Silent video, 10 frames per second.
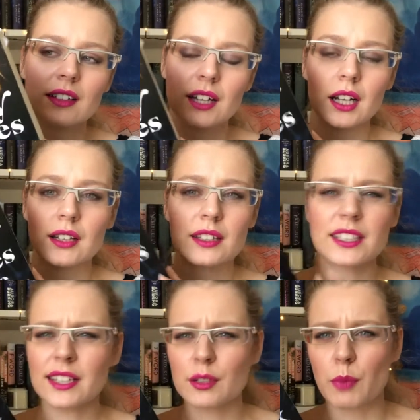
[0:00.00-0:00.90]
it
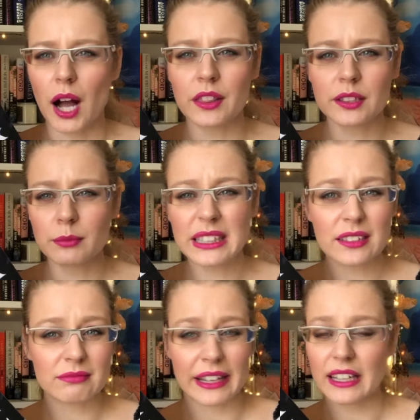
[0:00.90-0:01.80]
didn't bother me,
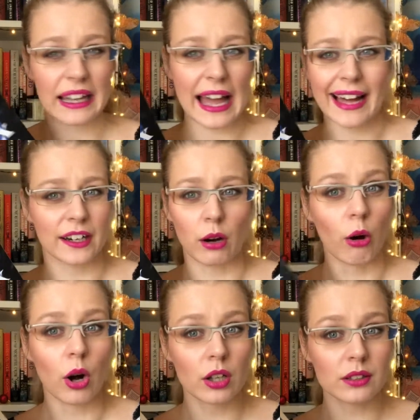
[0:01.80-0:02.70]
like, at
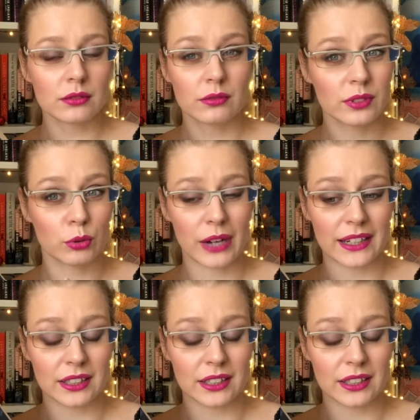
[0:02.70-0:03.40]
all, the writing